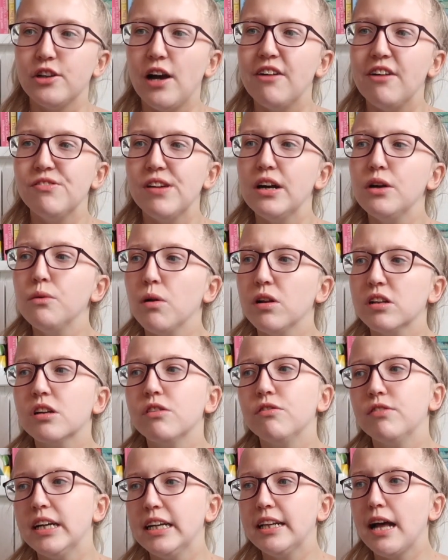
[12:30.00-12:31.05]
I really want to
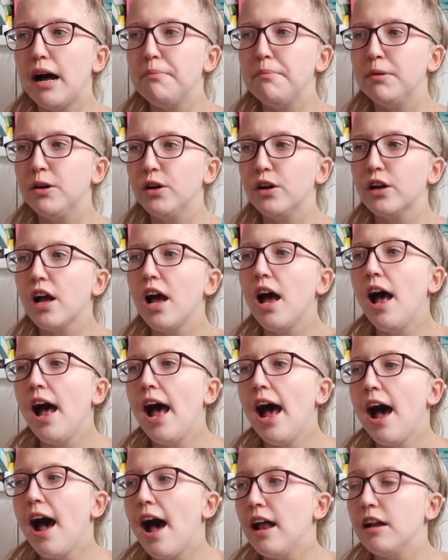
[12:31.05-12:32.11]
read that book
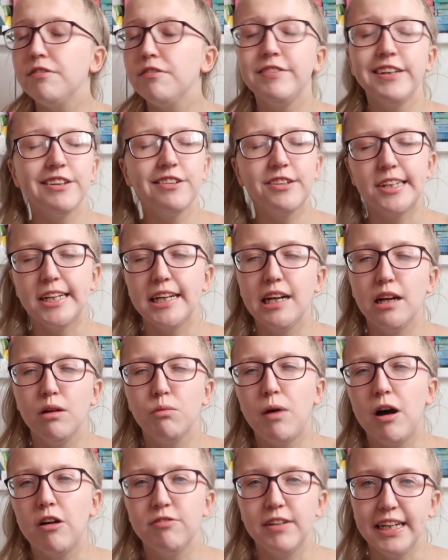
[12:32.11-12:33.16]
and feel seen
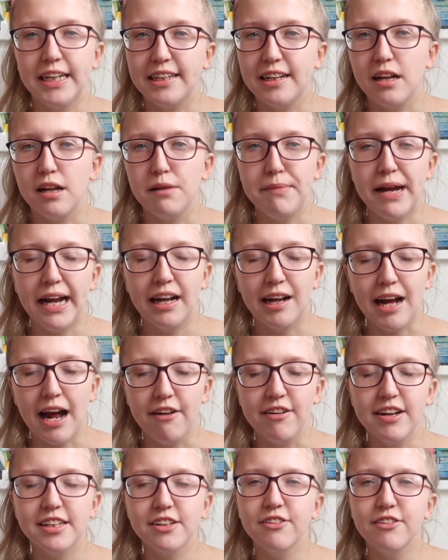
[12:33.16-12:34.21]
while reading the main
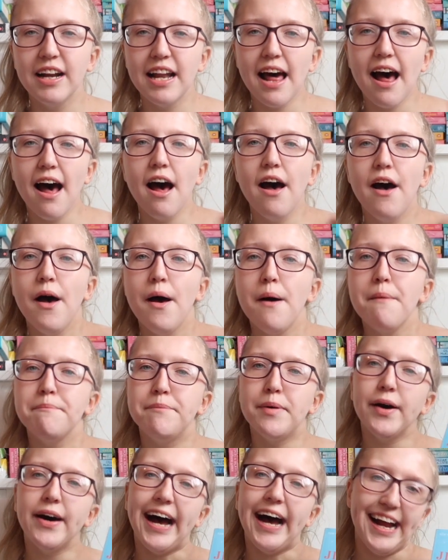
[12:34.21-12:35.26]
character in that.
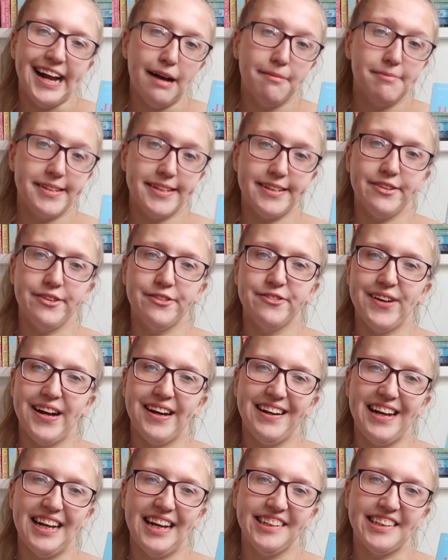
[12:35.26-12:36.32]
But I am still
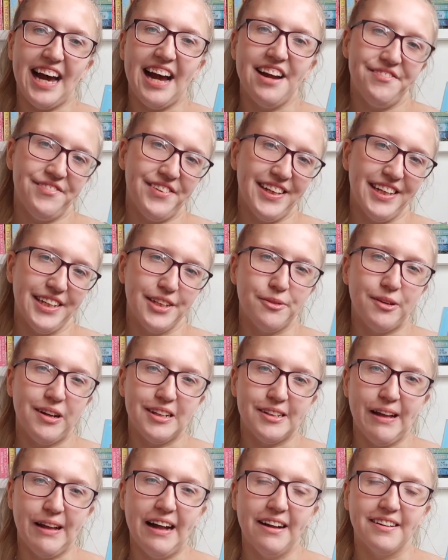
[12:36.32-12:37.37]
really excited for this one as
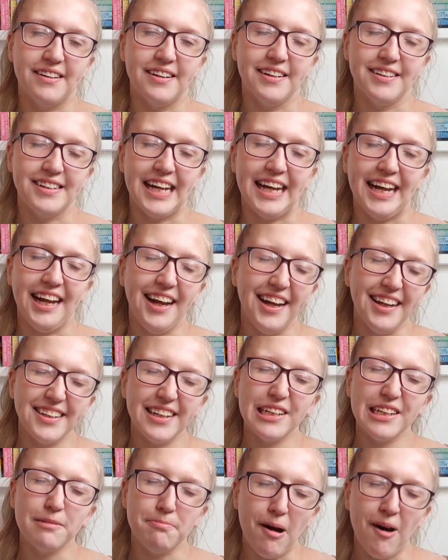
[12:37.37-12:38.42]
well, because it is a
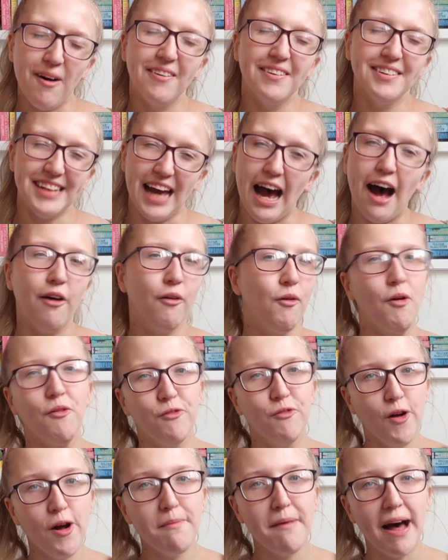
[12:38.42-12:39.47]
small town
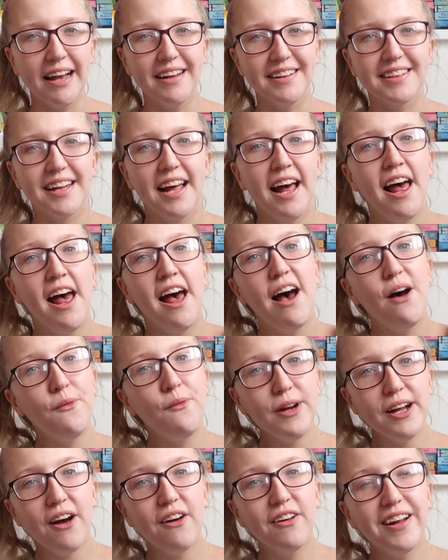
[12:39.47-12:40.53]
romance, and
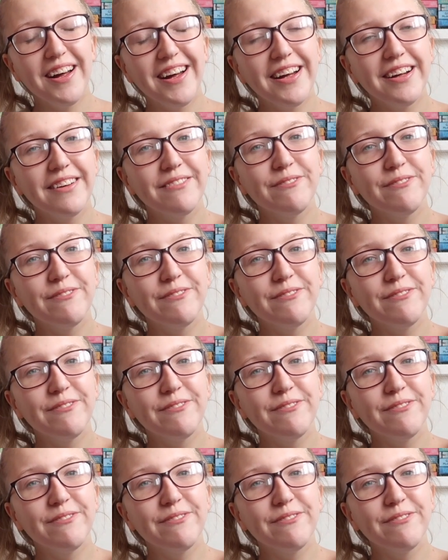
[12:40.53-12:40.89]
we all know